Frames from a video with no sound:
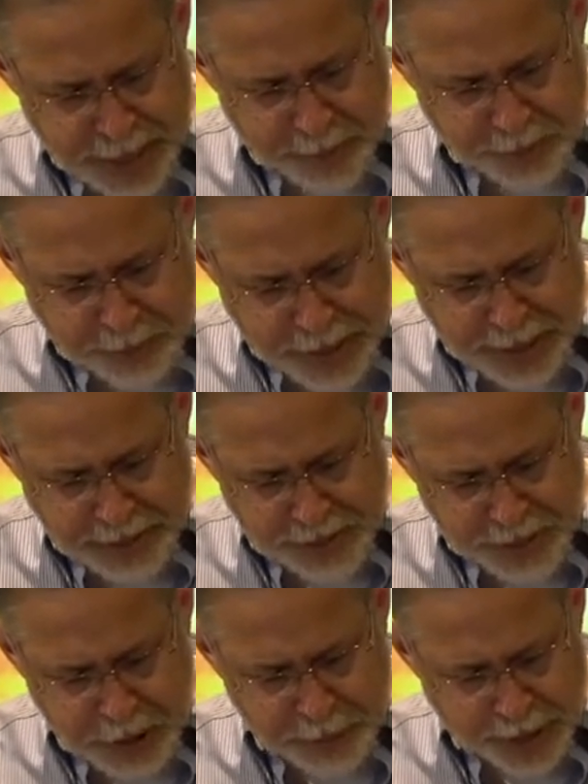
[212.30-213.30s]
and with many
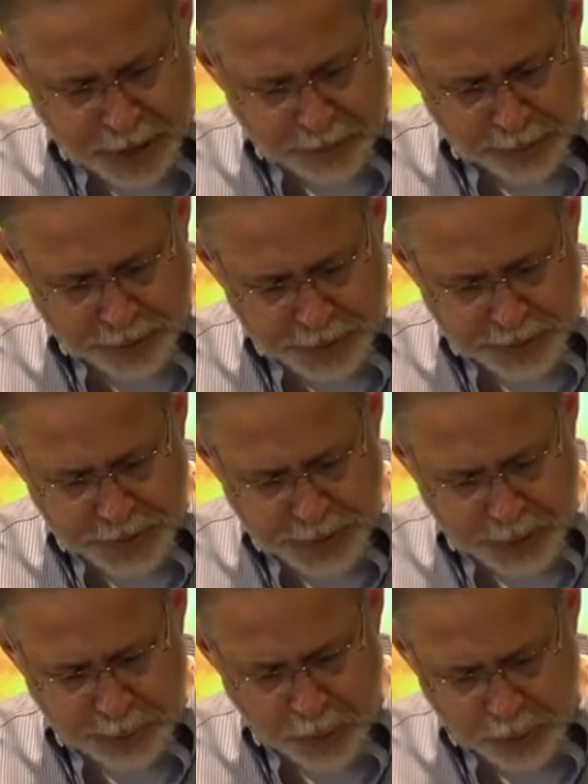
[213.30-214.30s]
such parables he
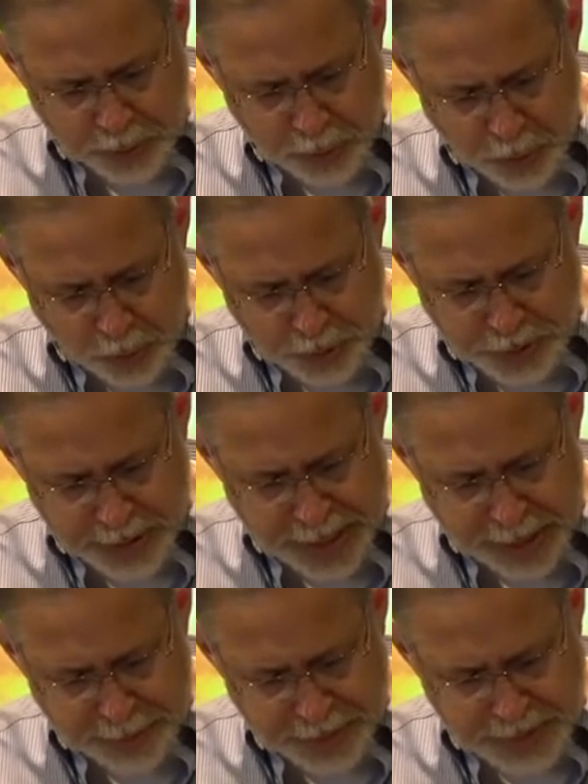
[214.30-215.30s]
spoke the word to
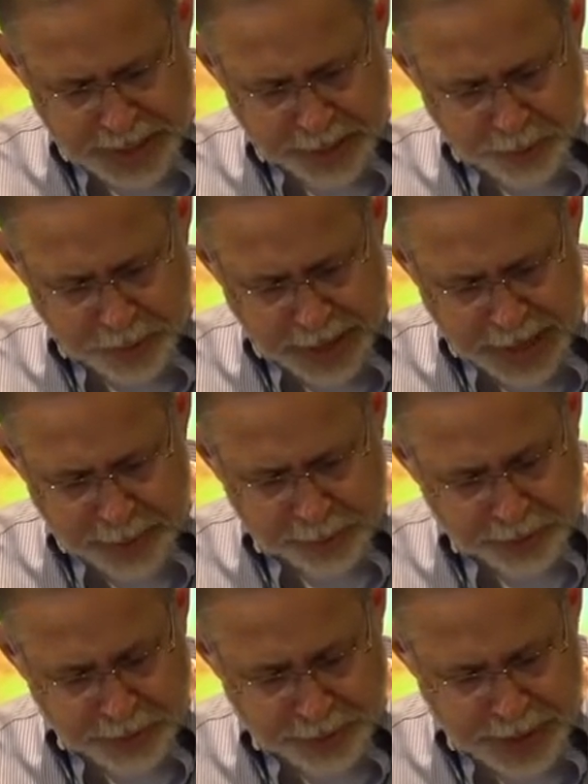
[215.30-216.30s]
them as they were
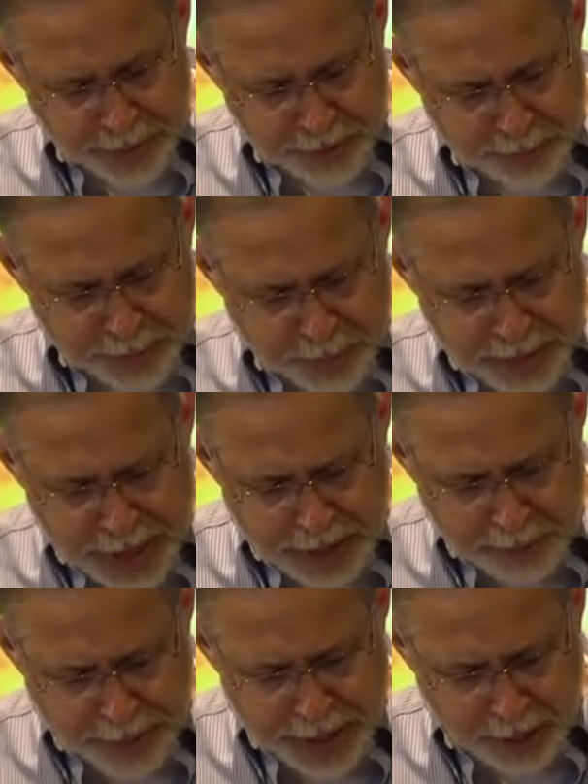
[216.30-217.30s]
able to hear it but
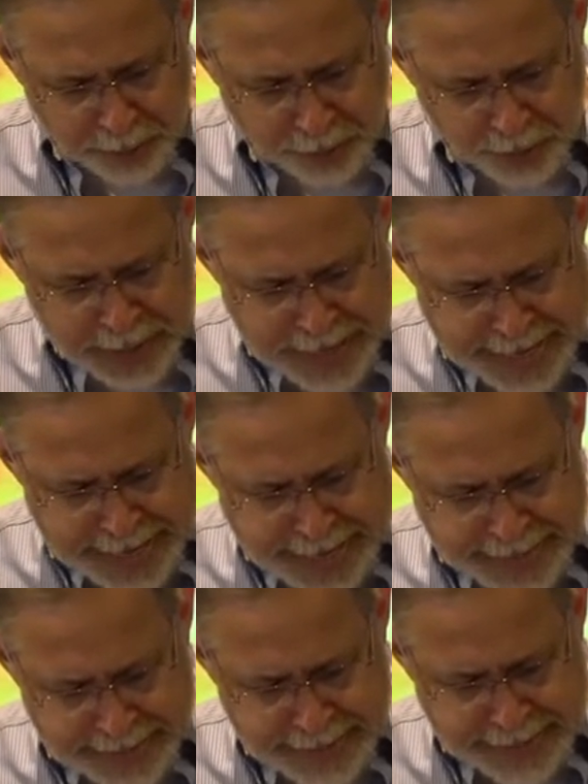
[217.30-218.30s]
without a parable
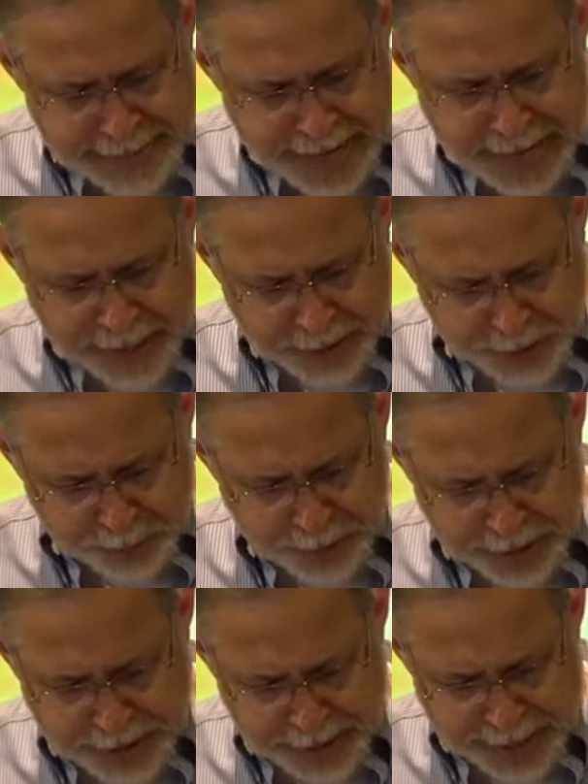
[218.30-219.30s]
he did not
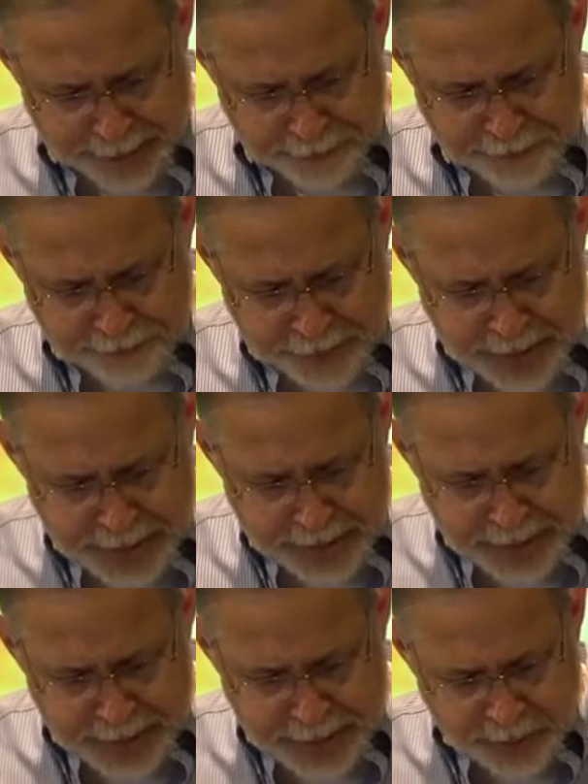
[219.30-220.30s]
speak to them
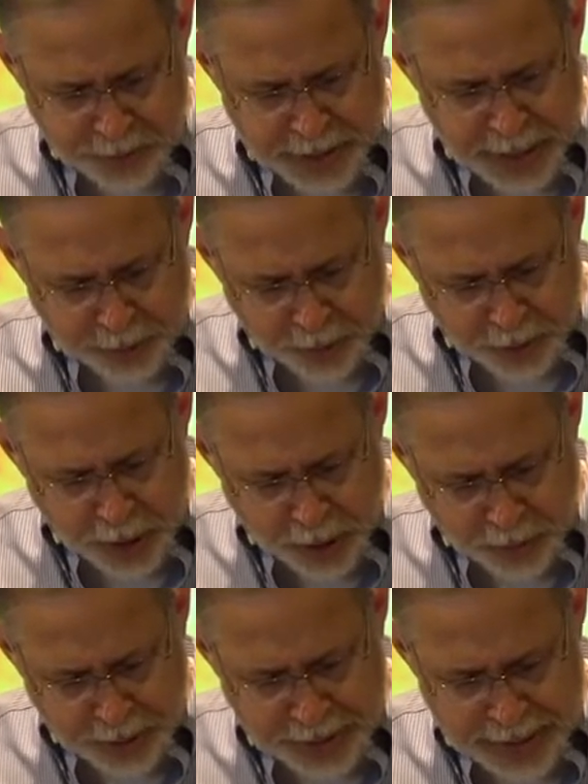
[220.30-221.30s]
and when they were
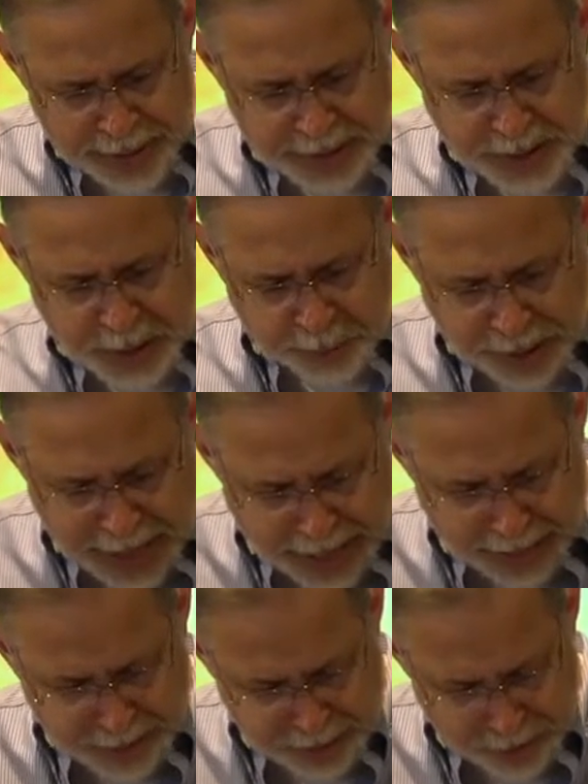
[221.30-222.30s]
alone he
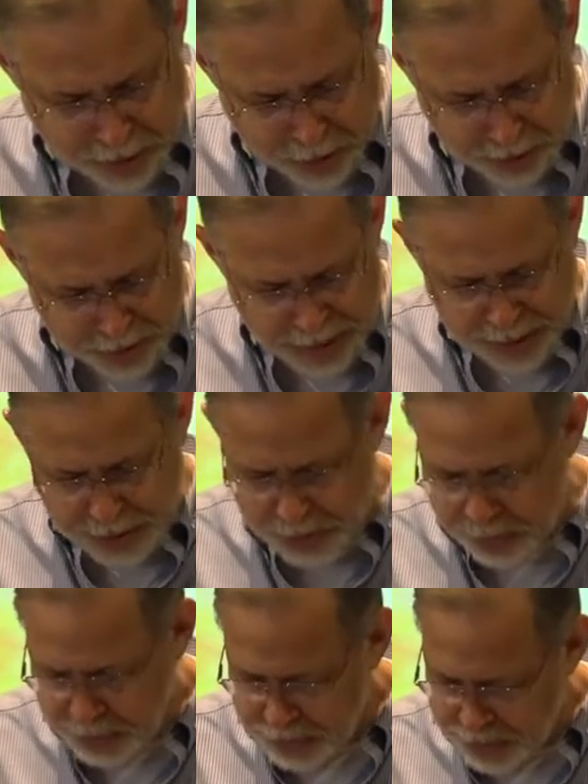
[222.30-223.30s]
explained all things
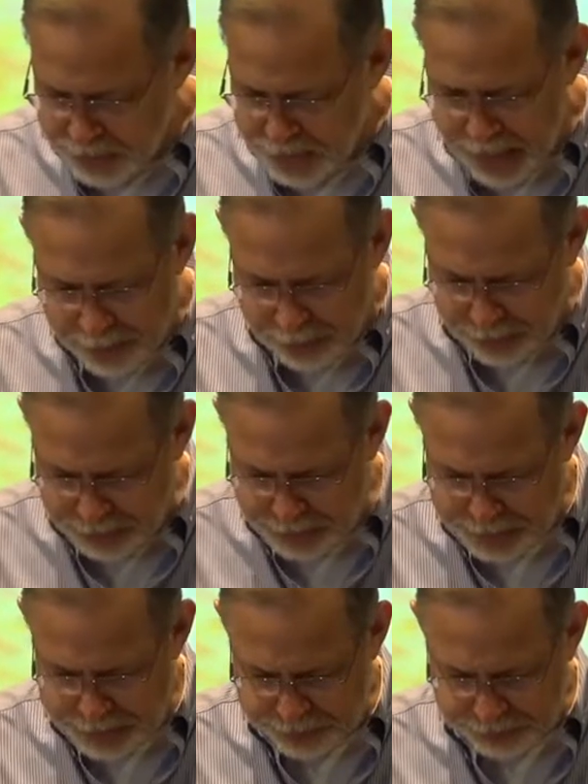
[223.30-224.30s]
to his
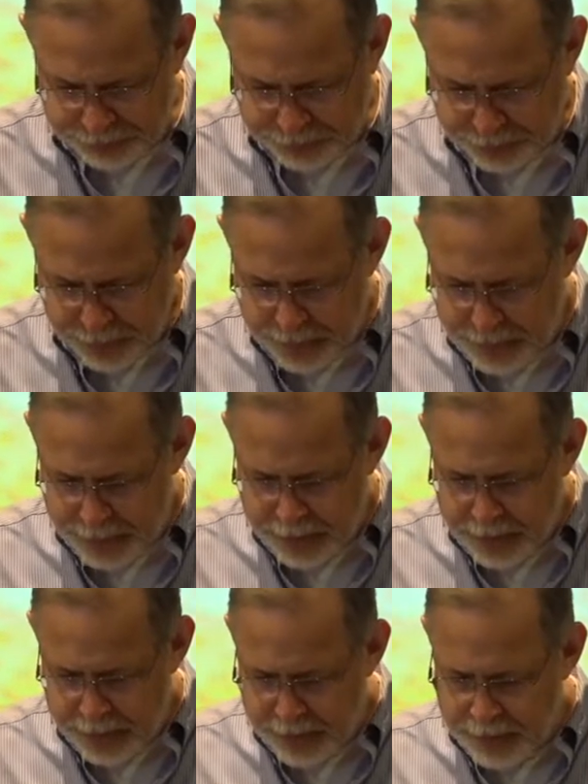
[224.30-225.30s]
disciples
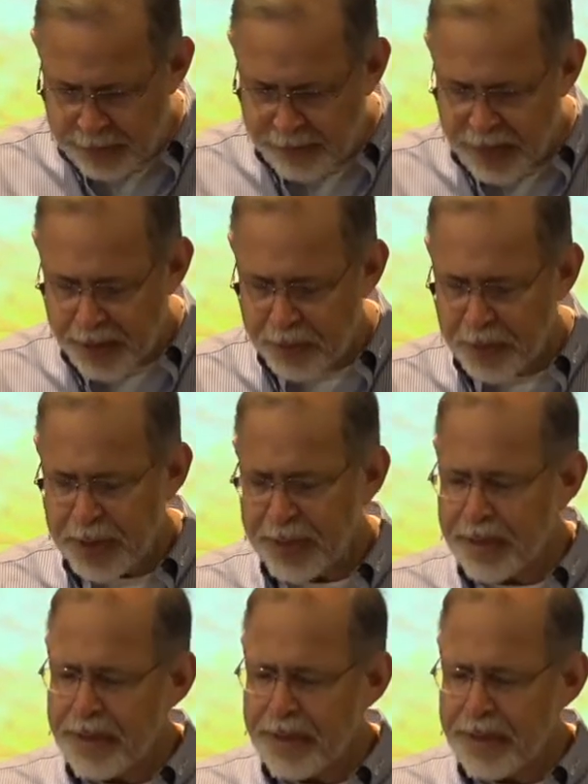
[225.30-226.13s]
father we